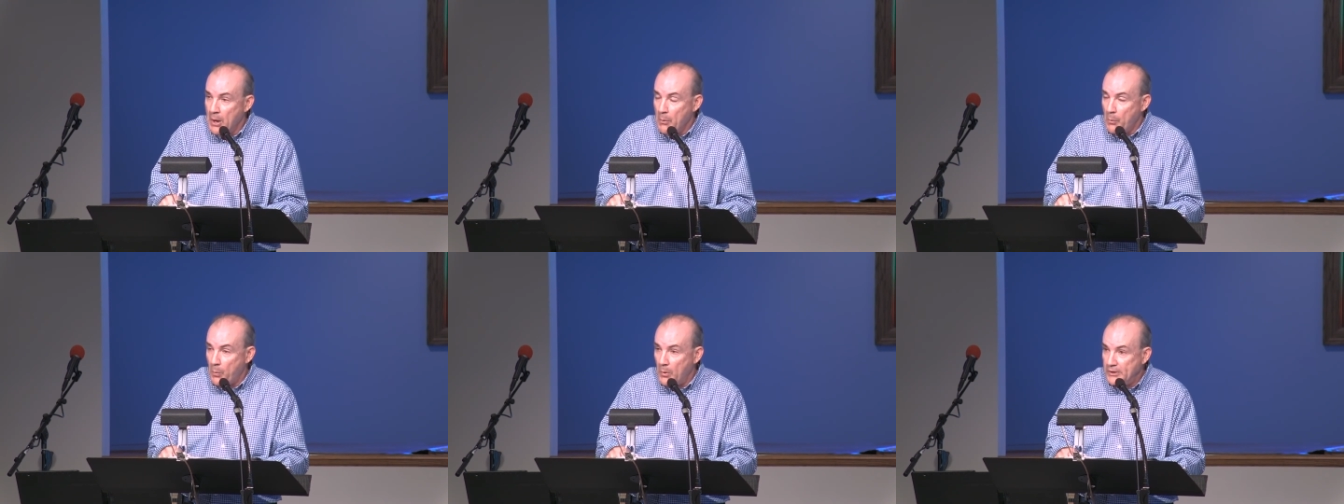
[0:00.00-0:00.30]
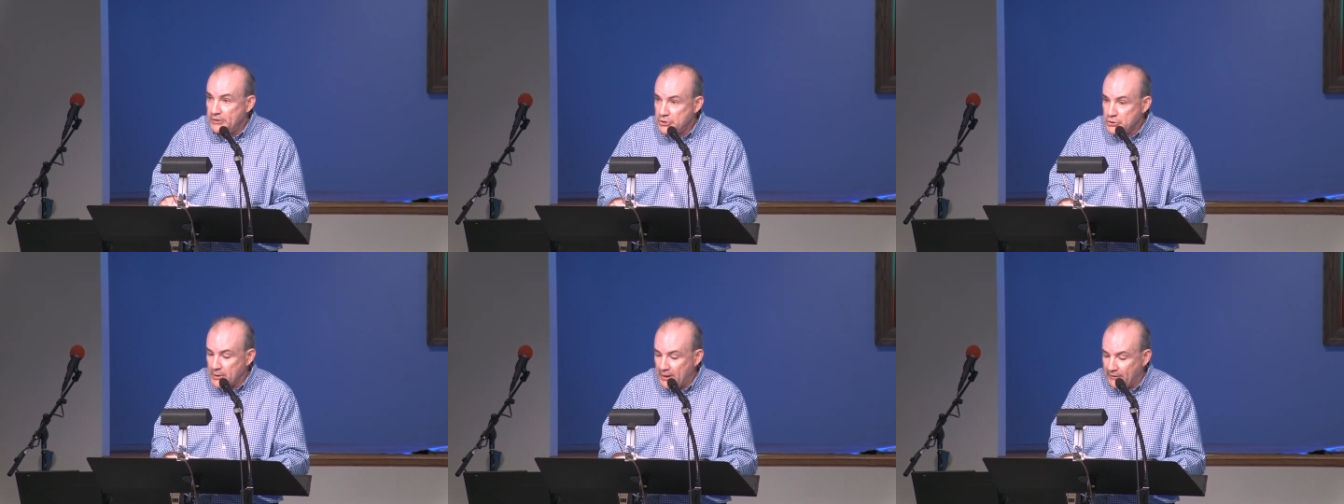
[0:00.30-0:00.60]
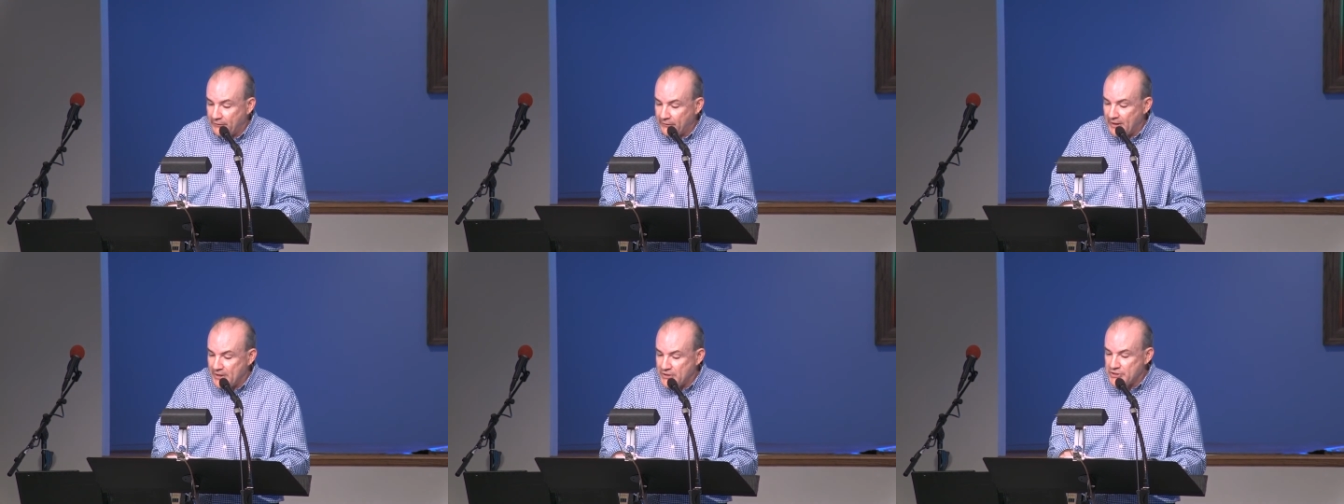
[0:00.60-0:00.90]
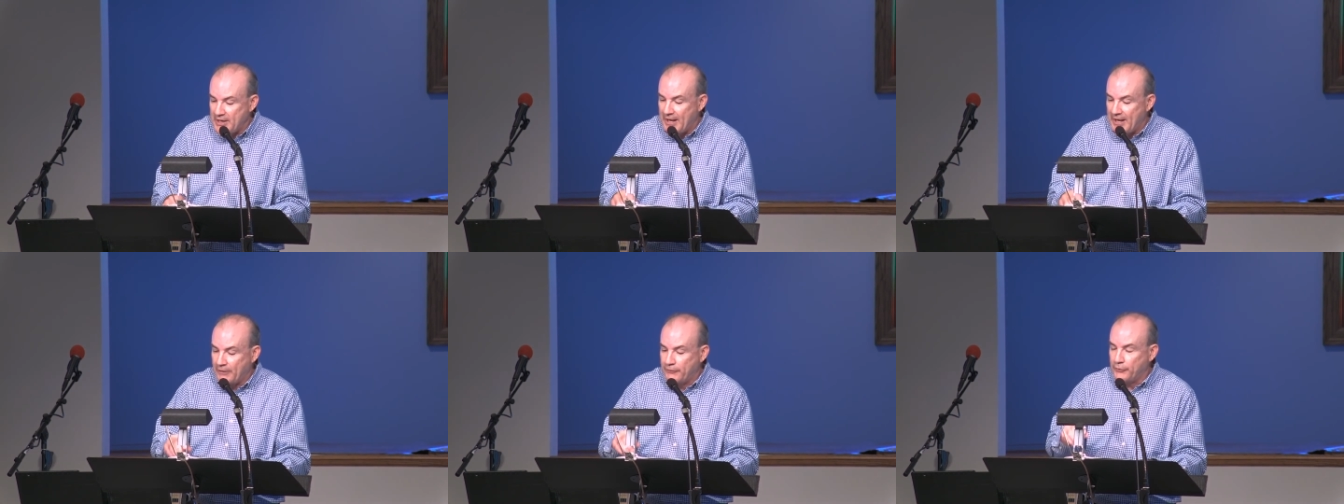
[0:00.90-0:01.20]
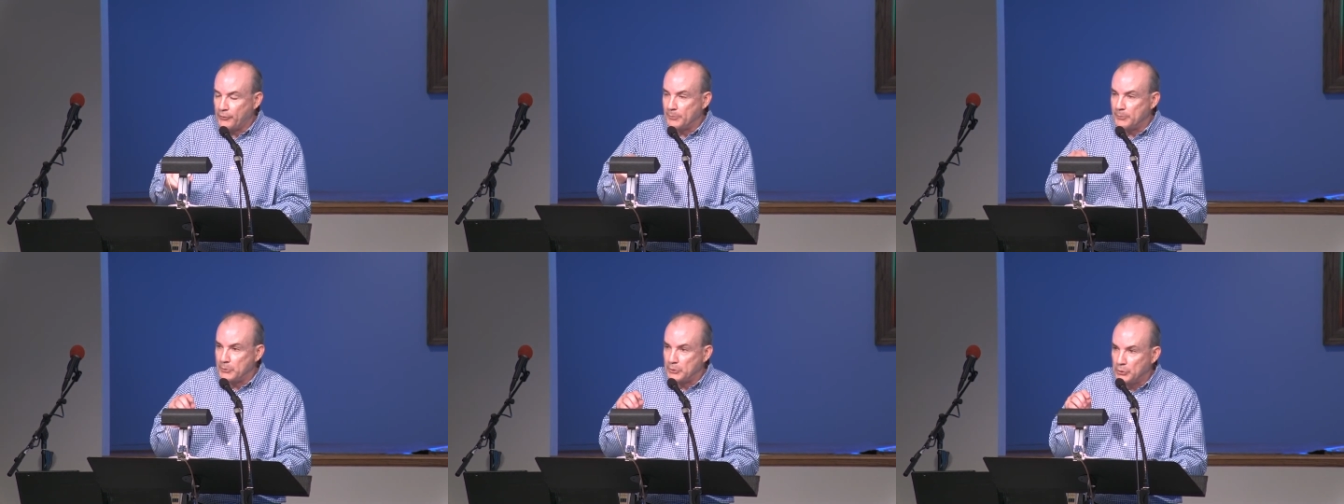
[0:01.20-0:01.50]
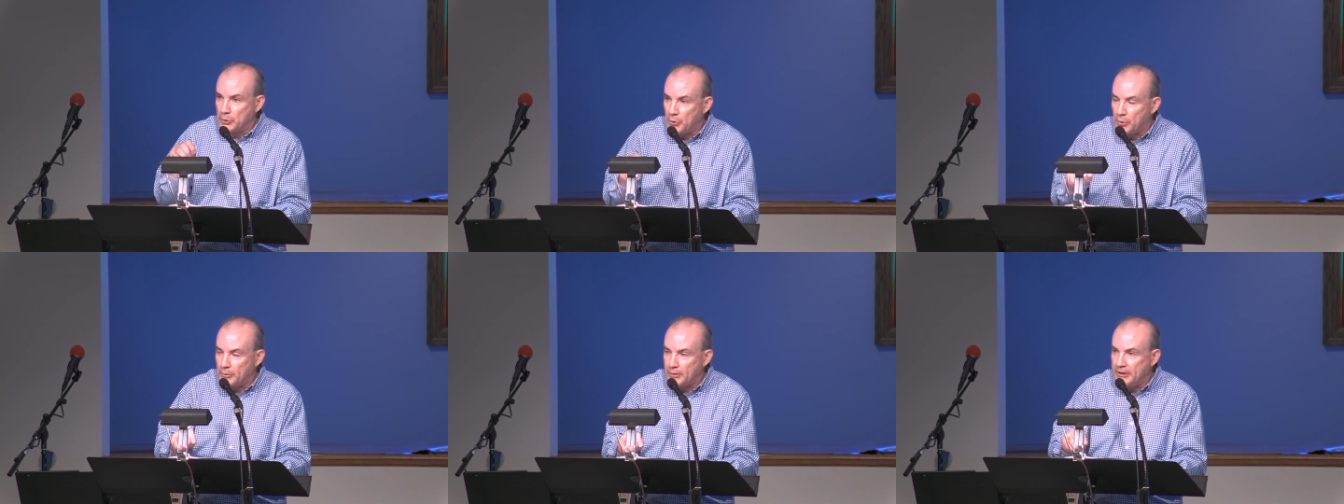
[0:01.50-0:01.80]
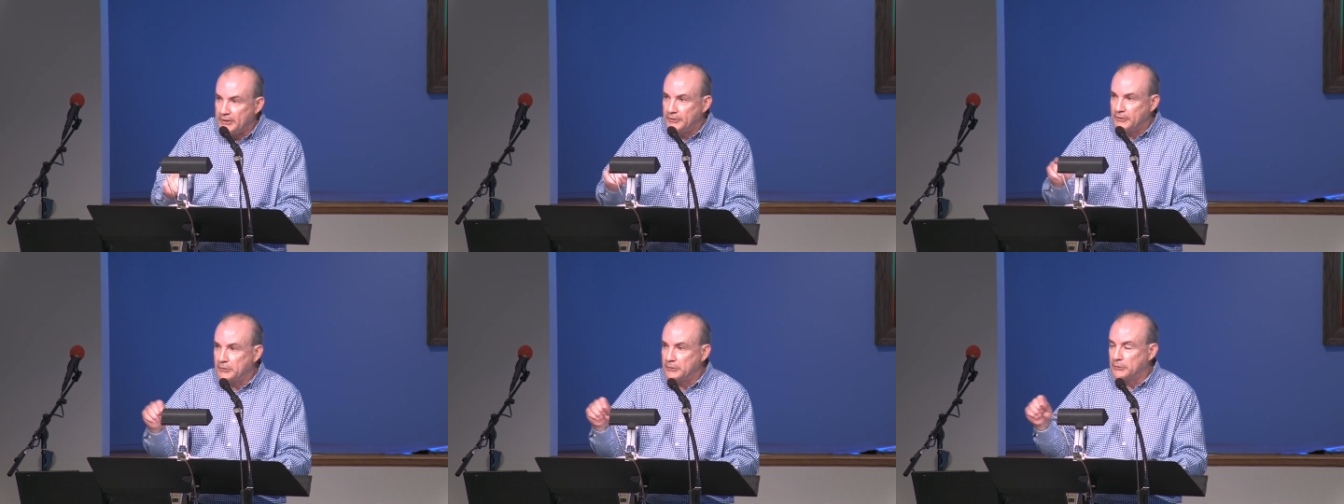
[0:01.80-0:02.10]
One translation has from
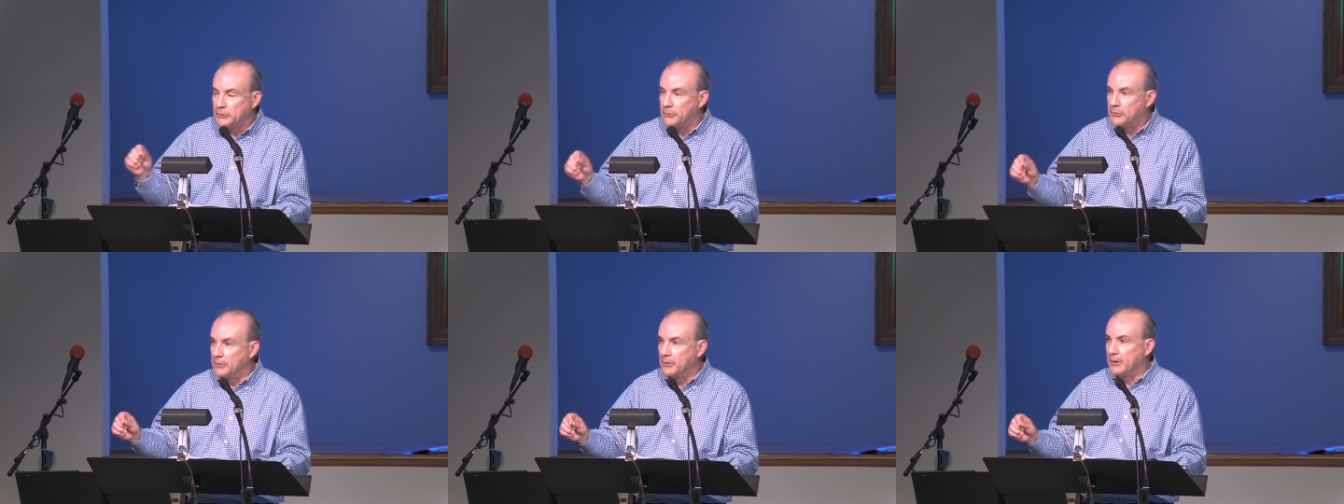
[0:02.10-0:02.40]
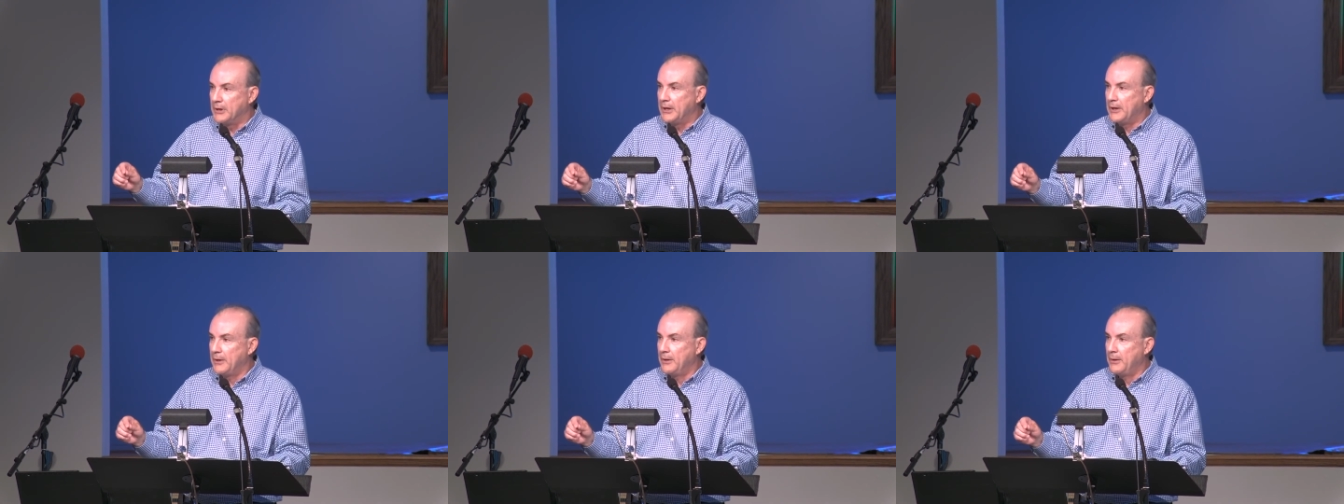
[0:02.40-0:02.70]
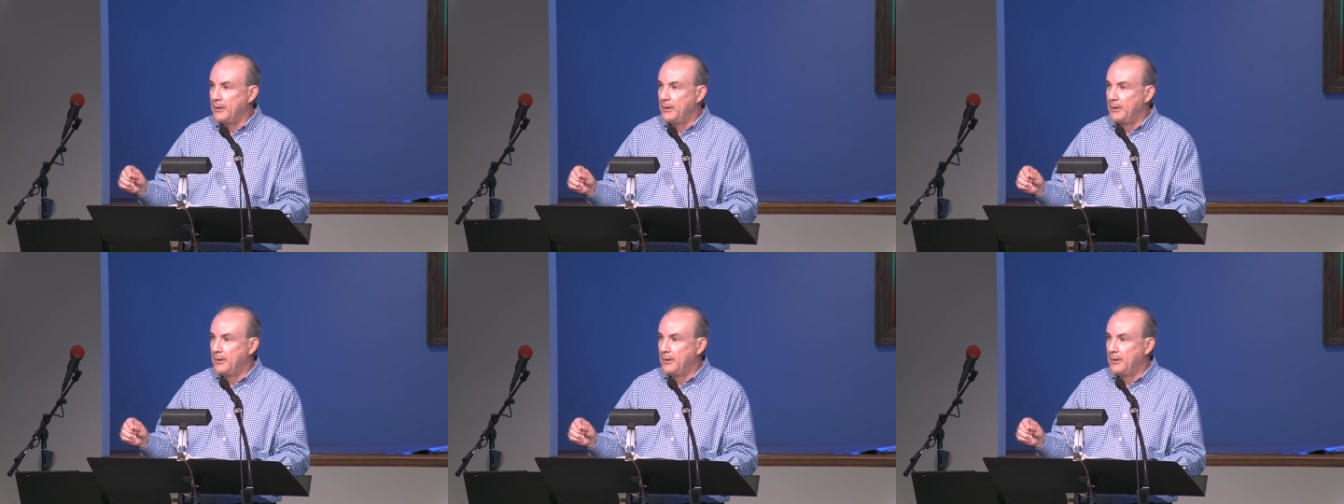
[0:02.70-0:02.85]
glory to glory.